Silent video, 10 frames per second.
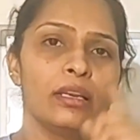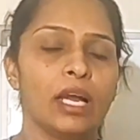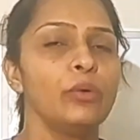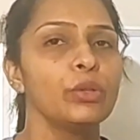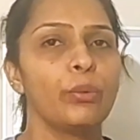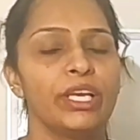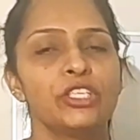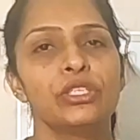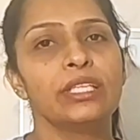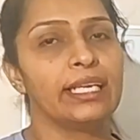Now the
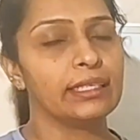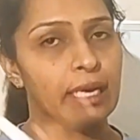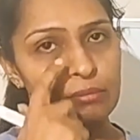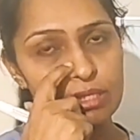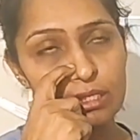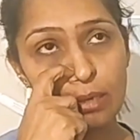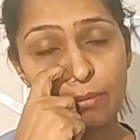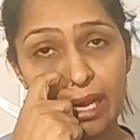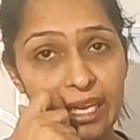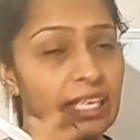question that comes into
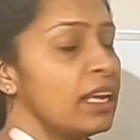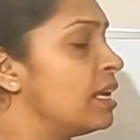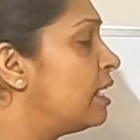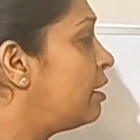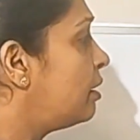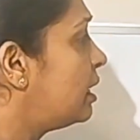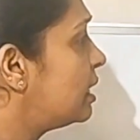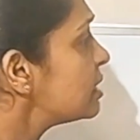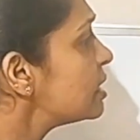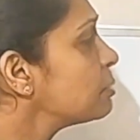mind
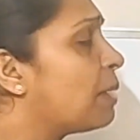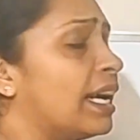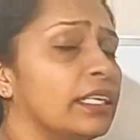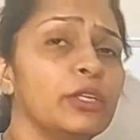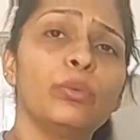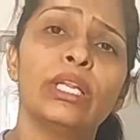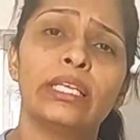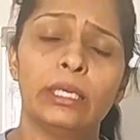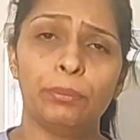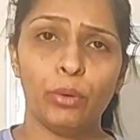is this pattern will
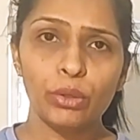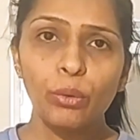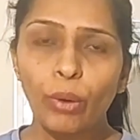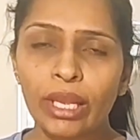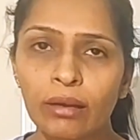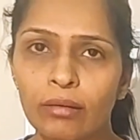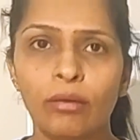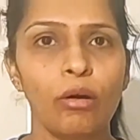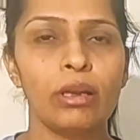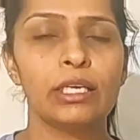keep on going
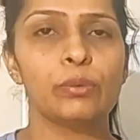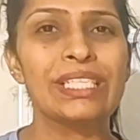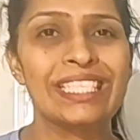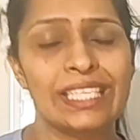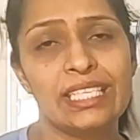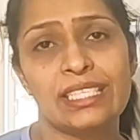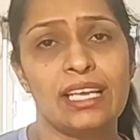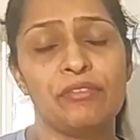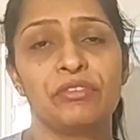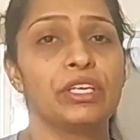or it will cease
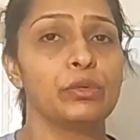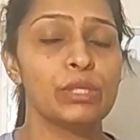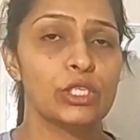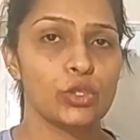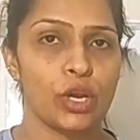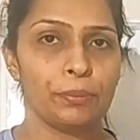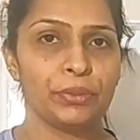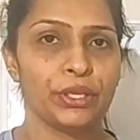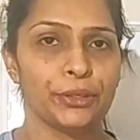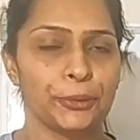somewhere, it will
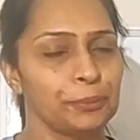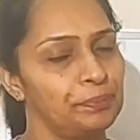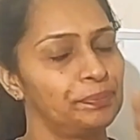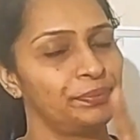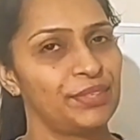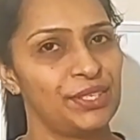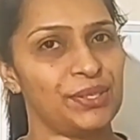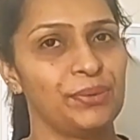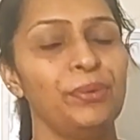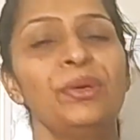stop there.
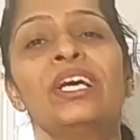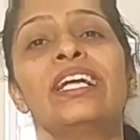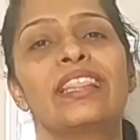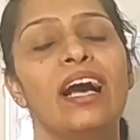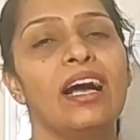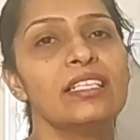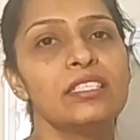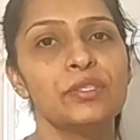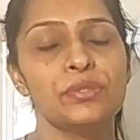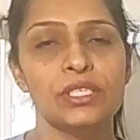So the
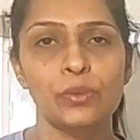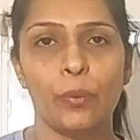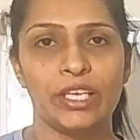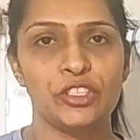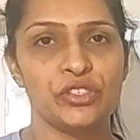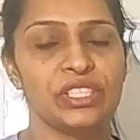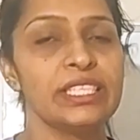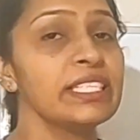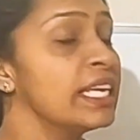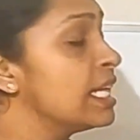answer to this question
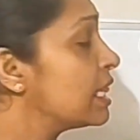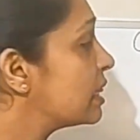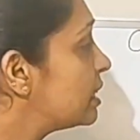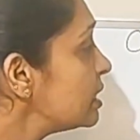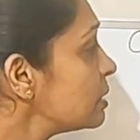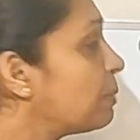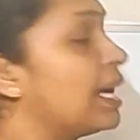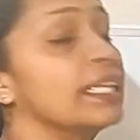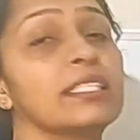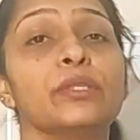is this
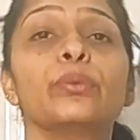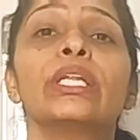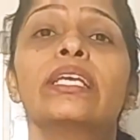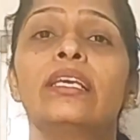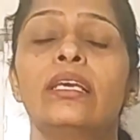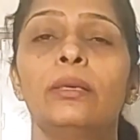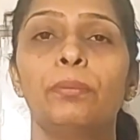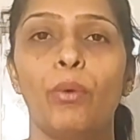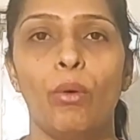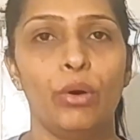pattern will
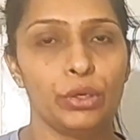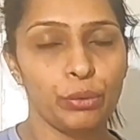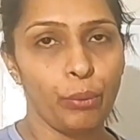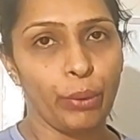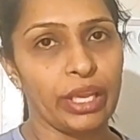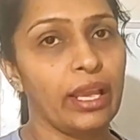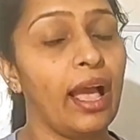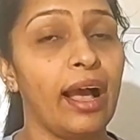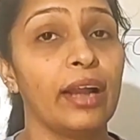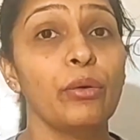keep on going
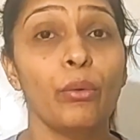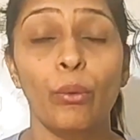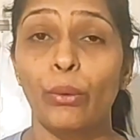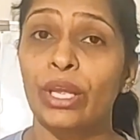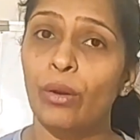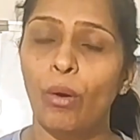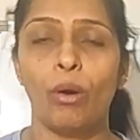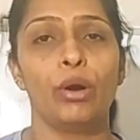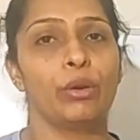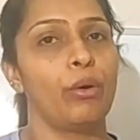and going
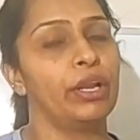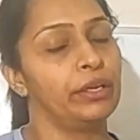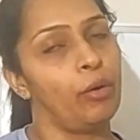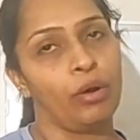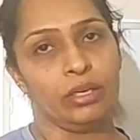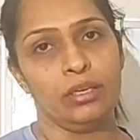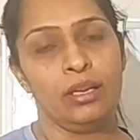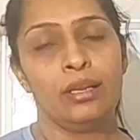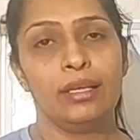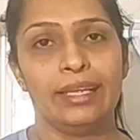on,
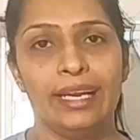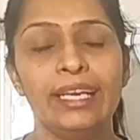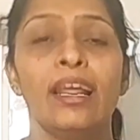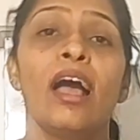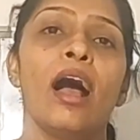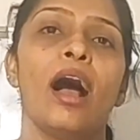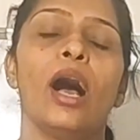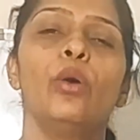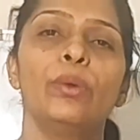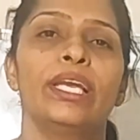right?
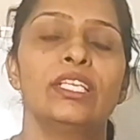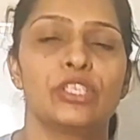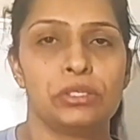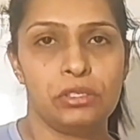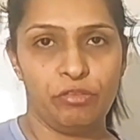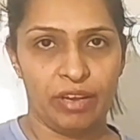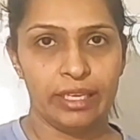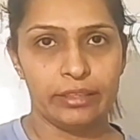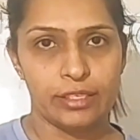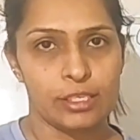How we can
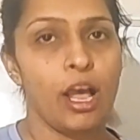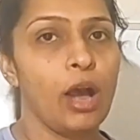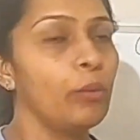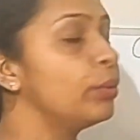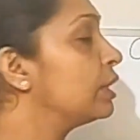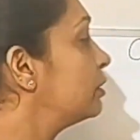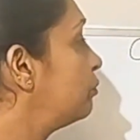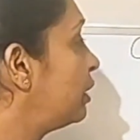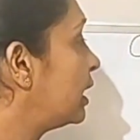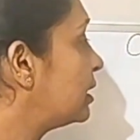justify this? How if
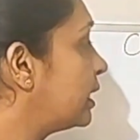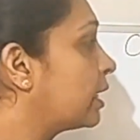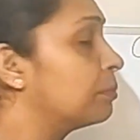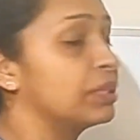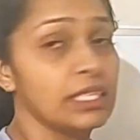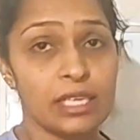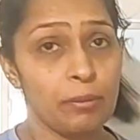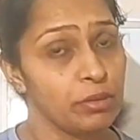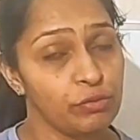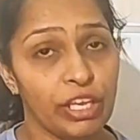we can take up these
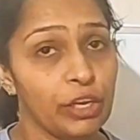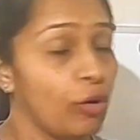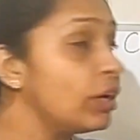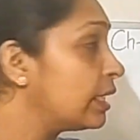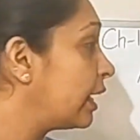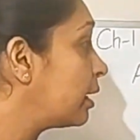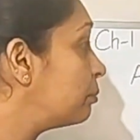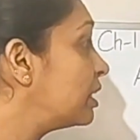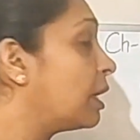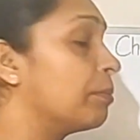numbers? We cannot take
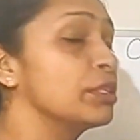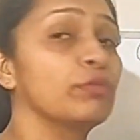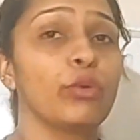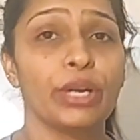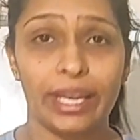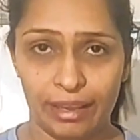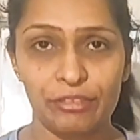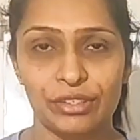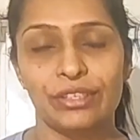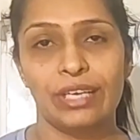up the numbers
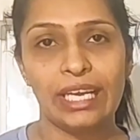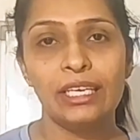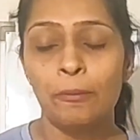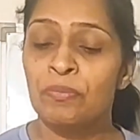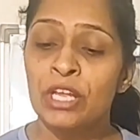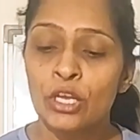forever, right?